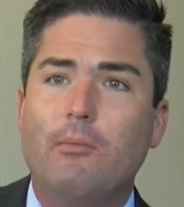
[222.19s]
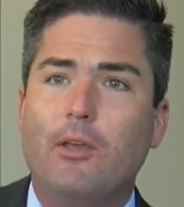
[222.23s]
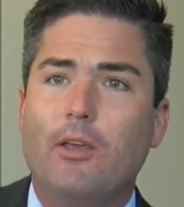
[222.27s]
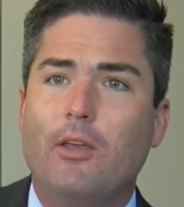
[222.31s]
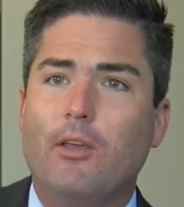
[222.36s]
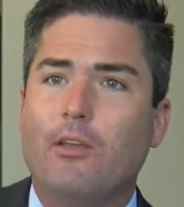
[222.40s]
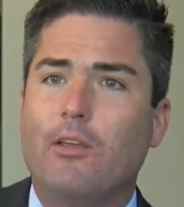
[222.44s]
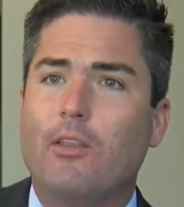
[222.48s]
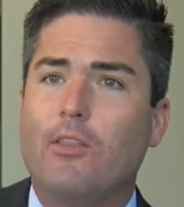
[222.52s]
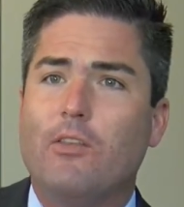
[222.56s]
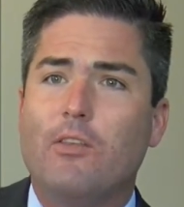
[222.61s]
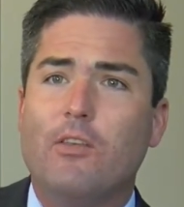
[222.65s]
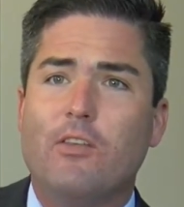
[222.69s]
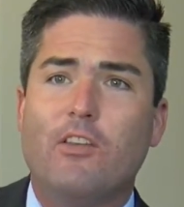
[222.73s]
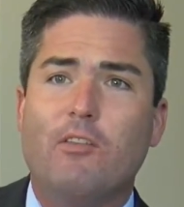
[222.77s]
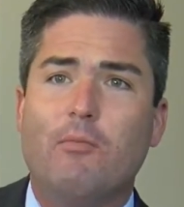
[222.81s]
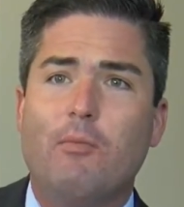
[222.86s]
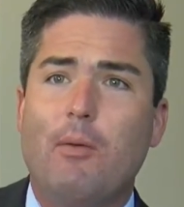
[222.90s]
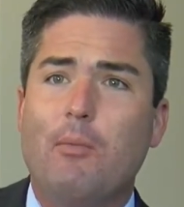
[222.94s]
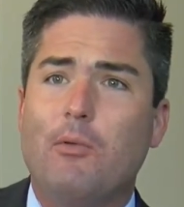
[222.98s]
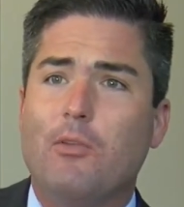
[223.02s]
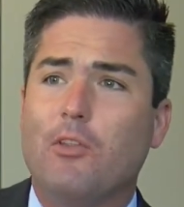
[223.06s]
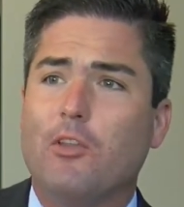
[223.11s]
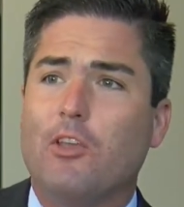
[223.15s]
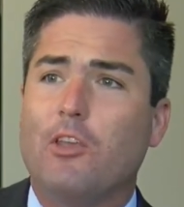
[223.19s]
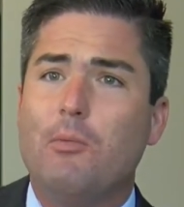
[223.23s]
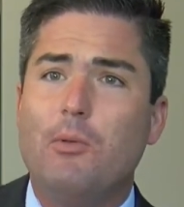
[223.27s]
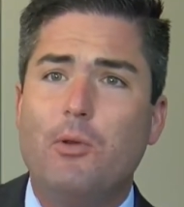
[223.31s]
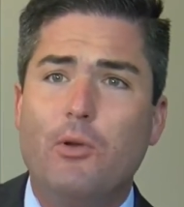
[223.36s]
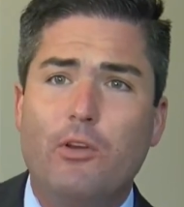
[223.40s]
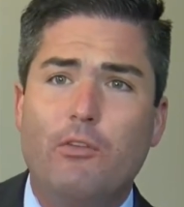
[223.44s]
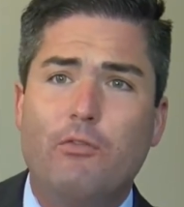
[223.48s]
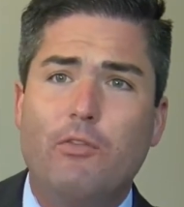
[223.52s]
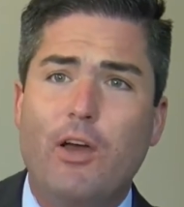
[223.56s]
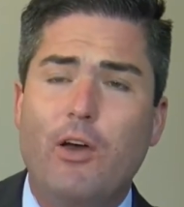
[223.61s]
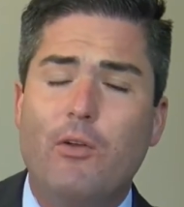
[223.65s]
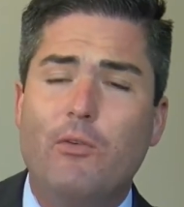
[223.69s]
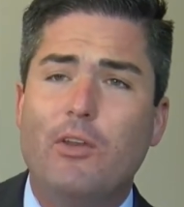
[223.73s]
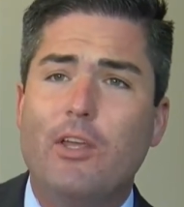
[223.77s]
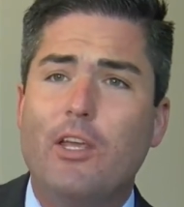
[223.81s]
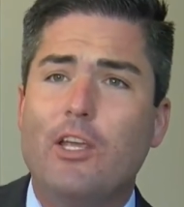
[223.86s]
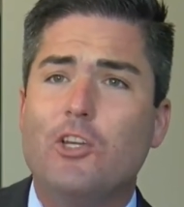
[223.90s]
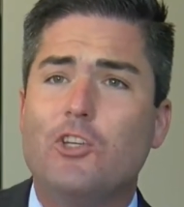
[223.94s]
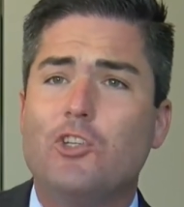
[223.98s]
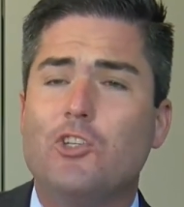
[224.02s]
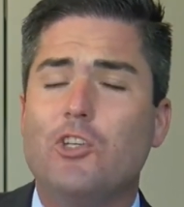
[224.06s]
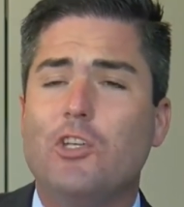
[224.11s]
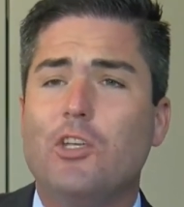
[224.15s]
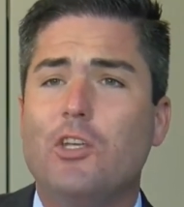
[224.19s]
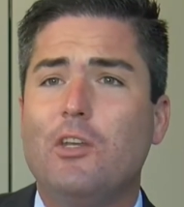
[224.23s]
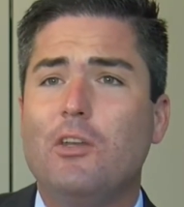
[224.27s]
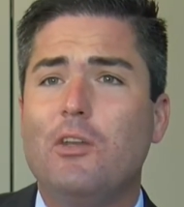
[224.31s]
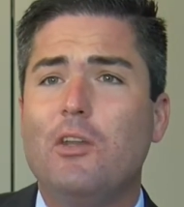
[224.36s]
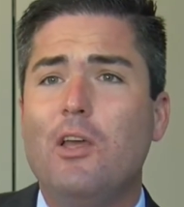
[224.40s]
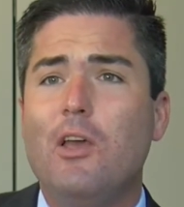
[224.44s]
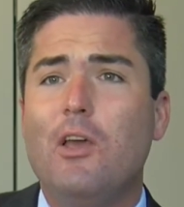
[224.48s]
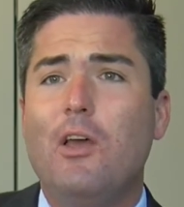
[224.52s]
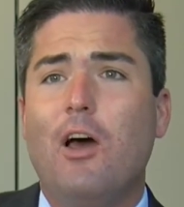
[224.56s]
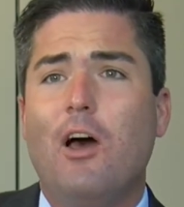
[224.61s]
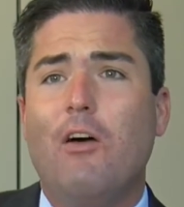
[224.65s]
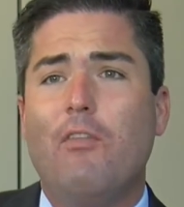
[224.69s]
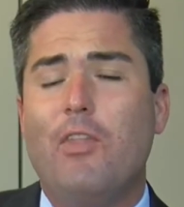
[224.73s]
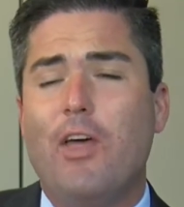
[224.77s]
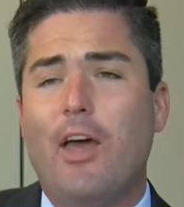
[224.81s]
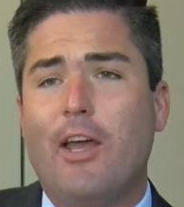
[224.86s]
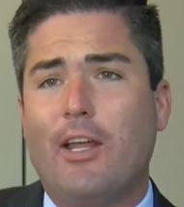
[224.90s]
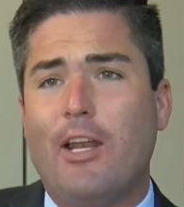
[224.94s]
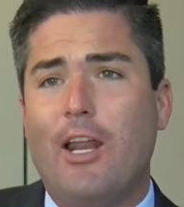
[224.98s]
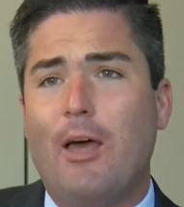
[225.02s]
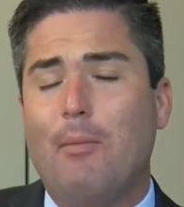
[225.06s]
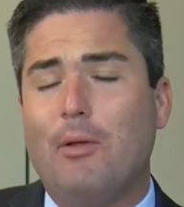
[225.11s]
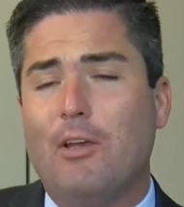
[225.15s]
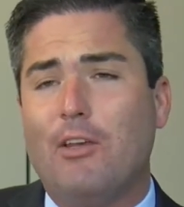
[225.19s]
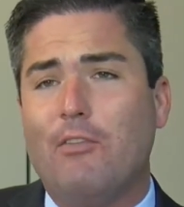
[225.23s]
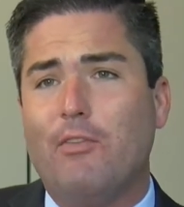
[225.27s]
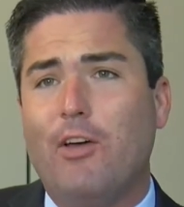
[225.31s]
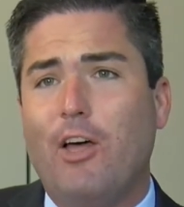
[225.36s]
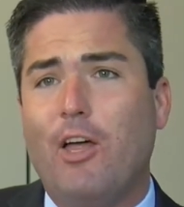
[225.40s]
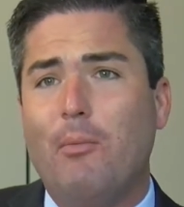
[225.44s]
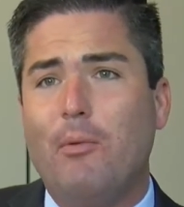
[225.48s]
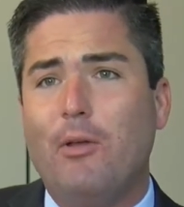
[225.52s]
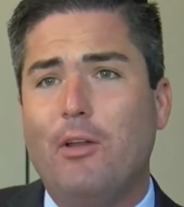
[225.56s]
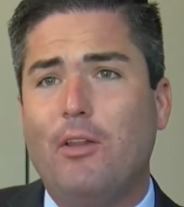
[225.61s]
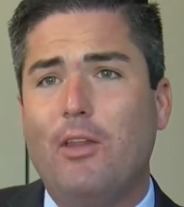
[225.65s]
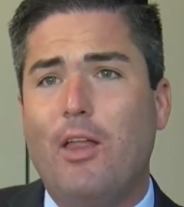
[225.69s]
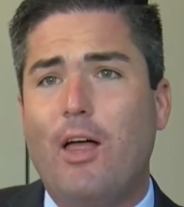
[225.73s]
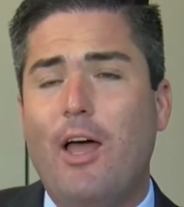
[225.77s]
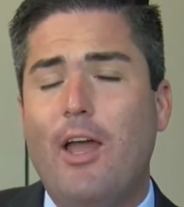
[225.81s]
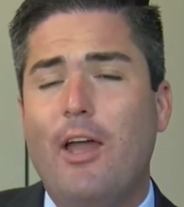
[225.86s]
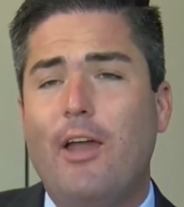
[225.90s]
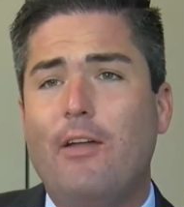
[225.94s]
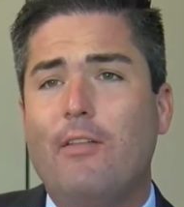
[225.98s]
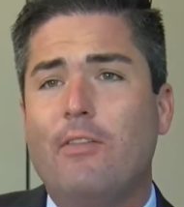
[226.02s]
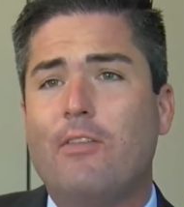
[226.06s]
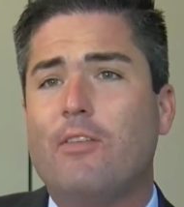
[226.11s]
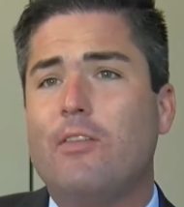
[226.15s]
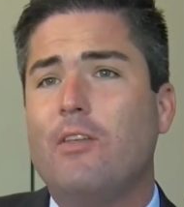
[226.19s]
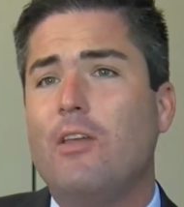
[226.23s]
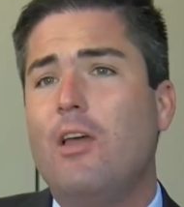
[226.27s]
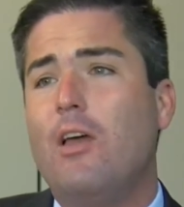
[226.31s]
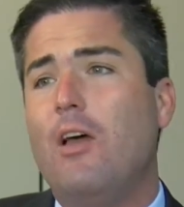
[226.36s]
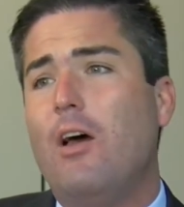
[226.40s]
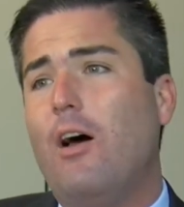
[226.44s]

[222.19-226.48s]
It consisted of members of the Community Foundation, of the Economic Development Alliance,